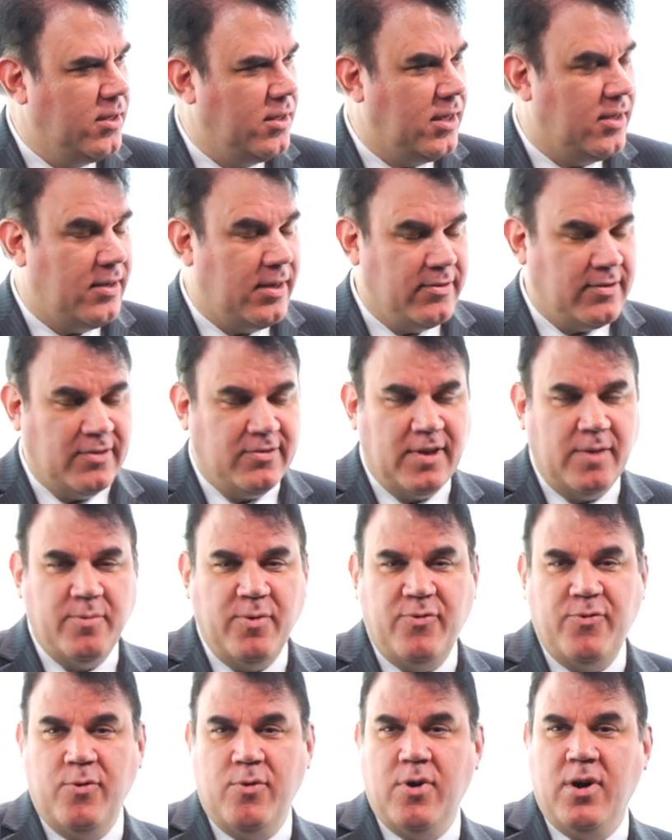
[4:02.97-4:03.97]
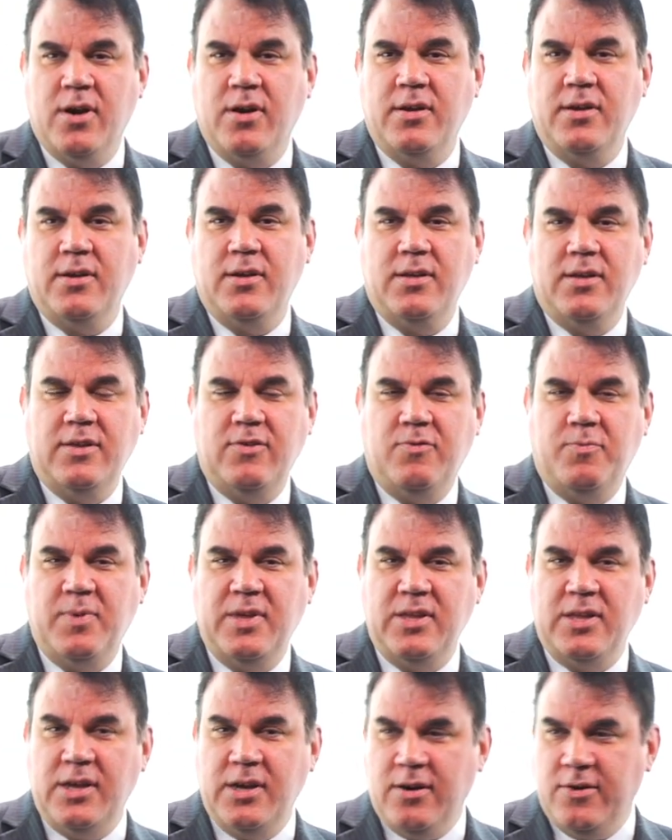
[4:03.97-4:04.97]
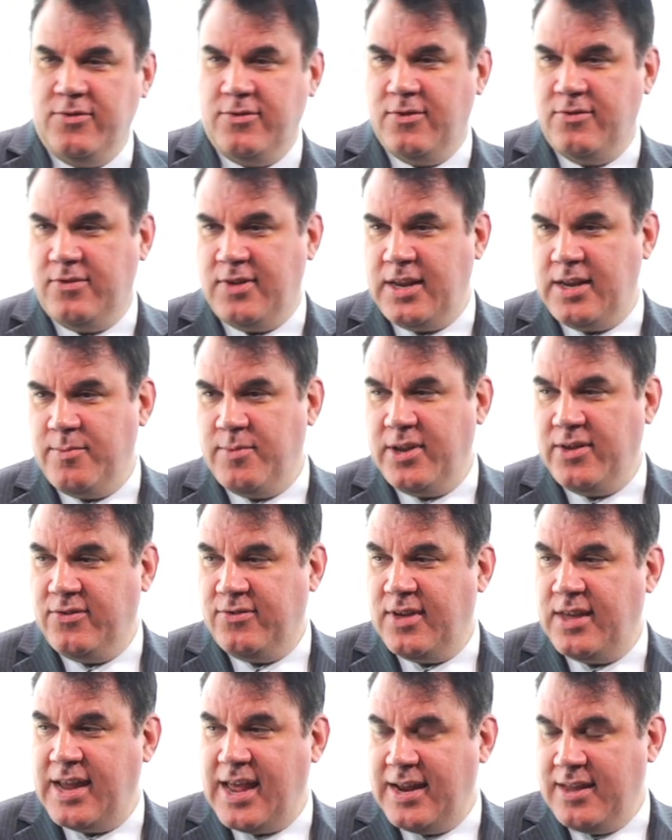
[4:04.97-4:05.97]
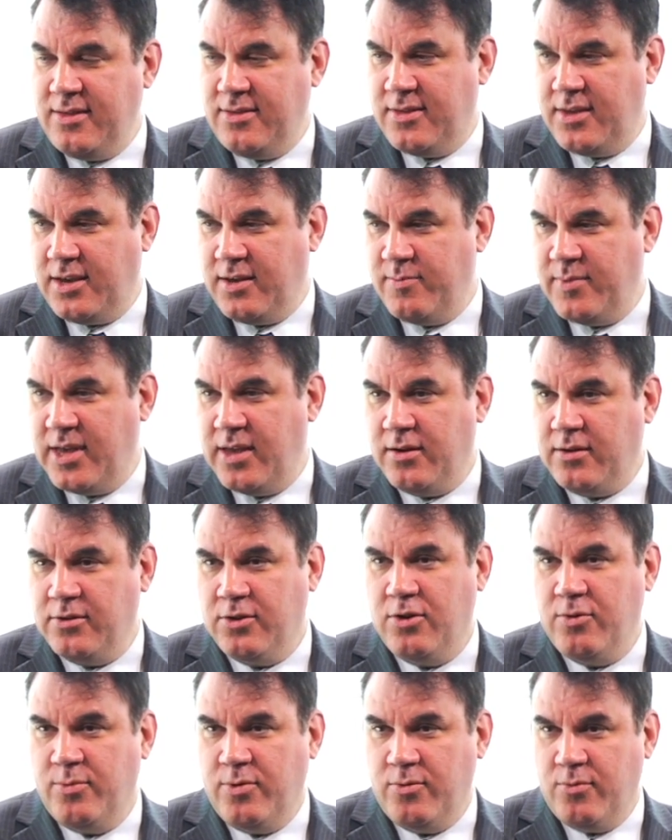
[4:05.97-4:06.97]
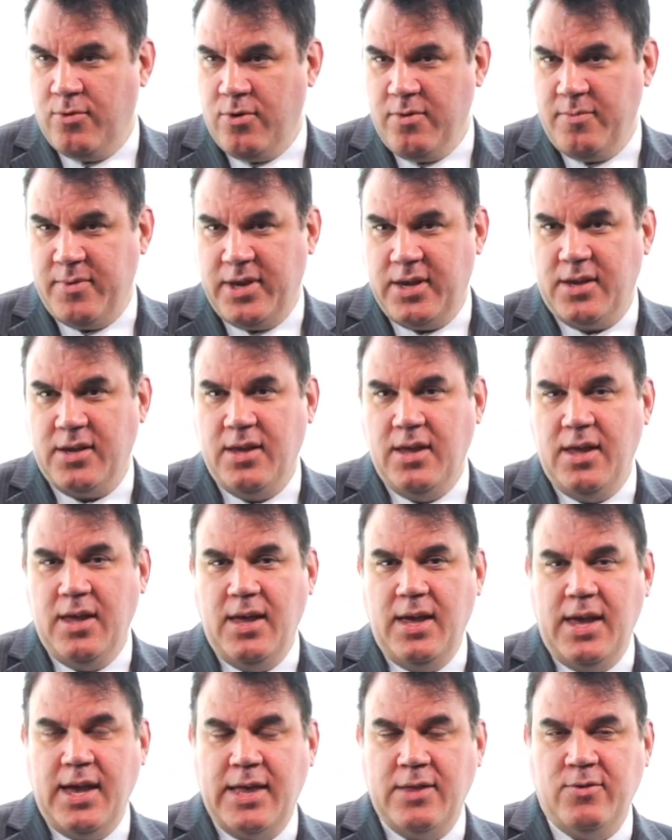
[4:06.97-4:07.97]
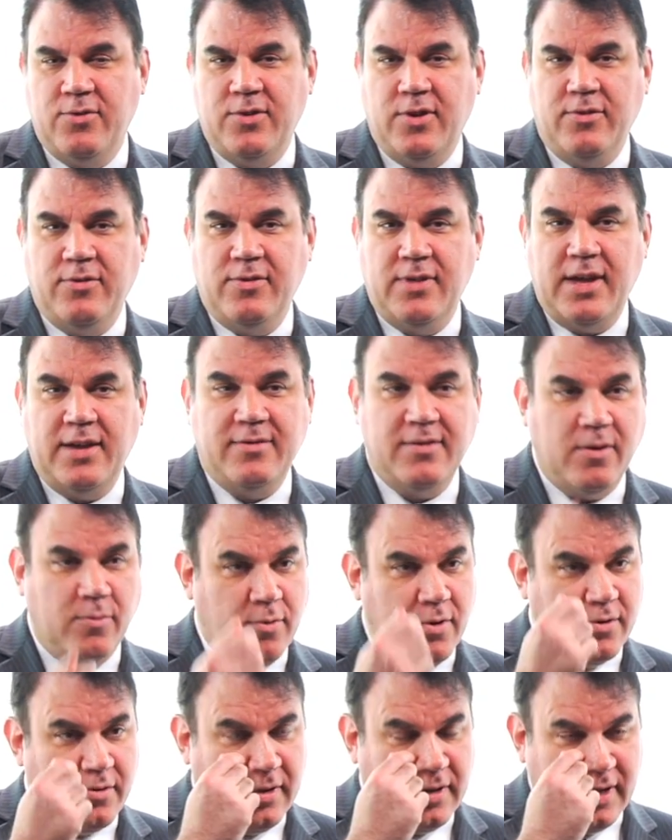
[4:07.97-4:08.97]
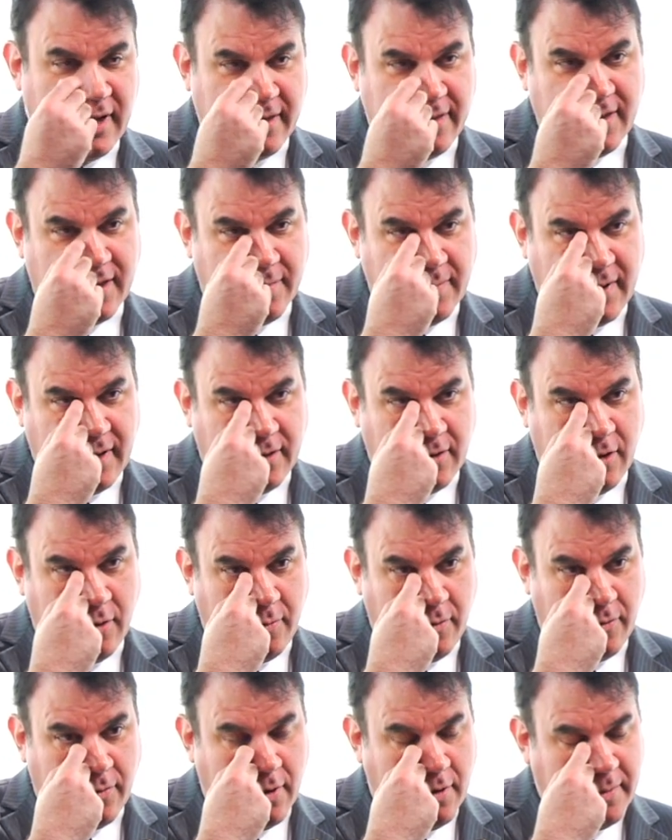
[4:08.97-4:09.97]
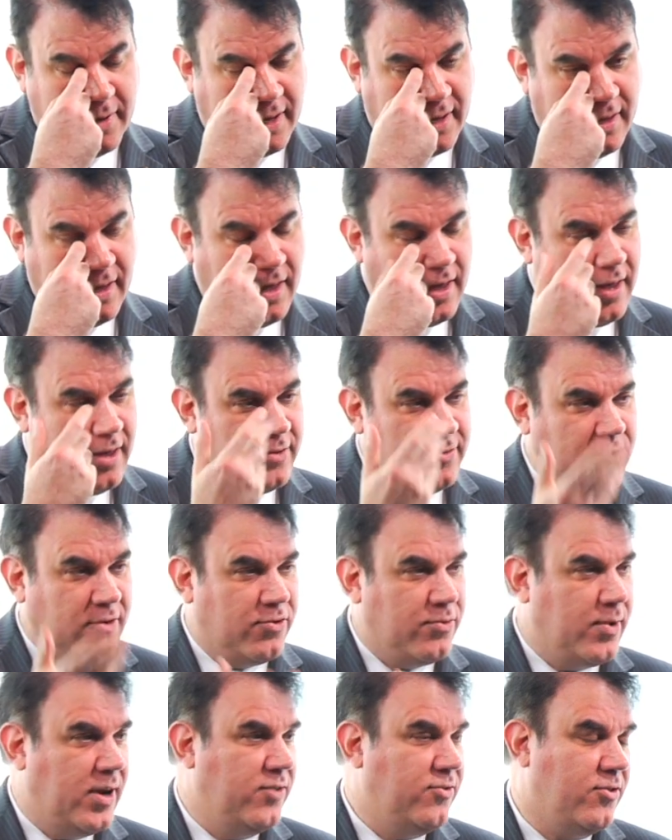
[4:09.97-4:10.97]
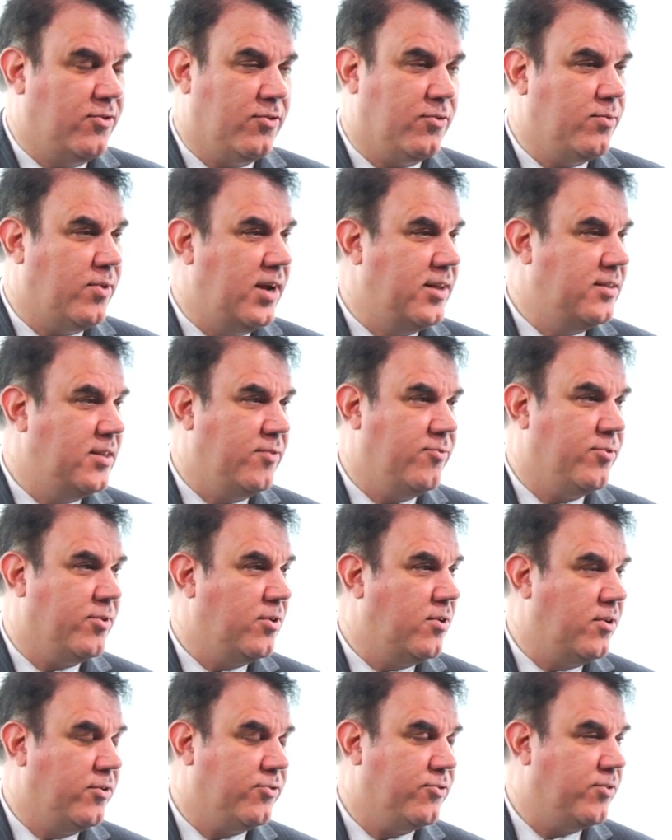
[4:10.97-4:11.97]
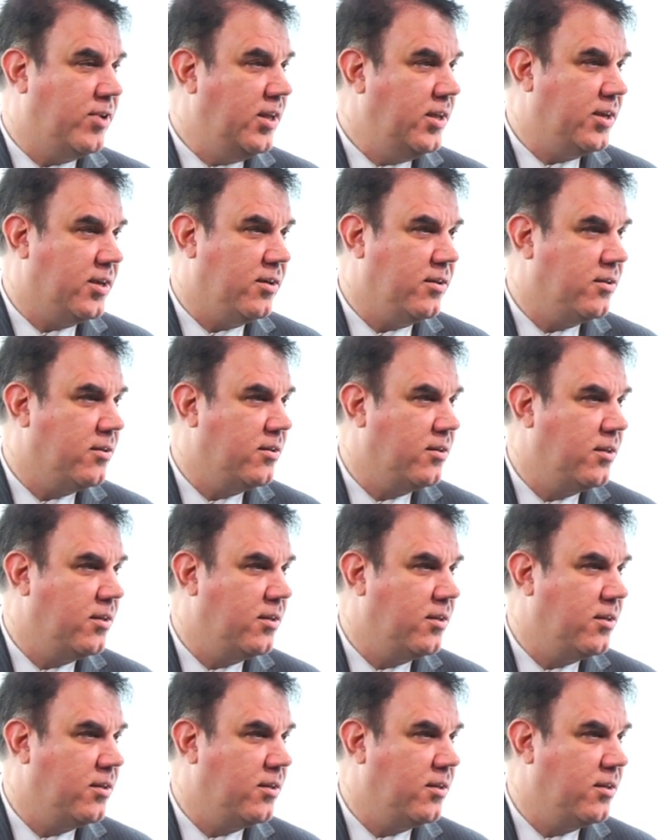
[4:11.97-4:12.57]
As I said before, it's been years since anybody said anything about global warming. And the result of that is that we're doing nothing about global warming. The situation is quite different in Australia.